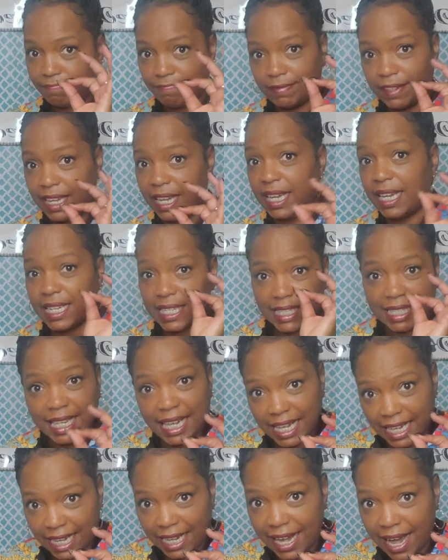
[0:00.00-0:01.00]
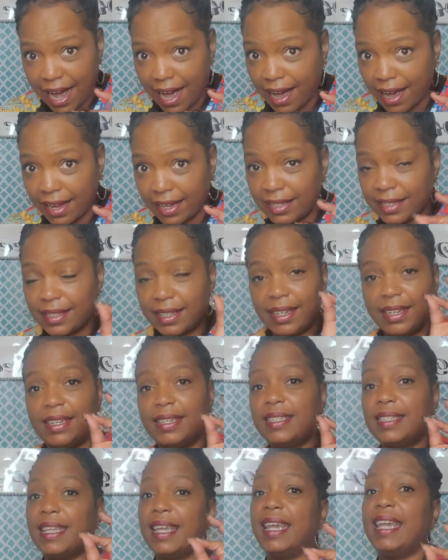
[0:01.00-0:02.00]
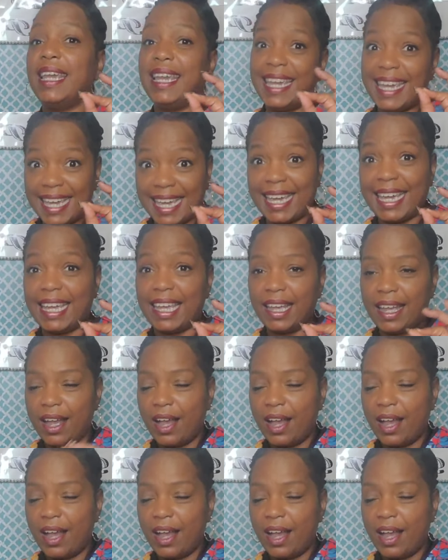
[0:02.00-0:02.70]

It is key, guys. It is key.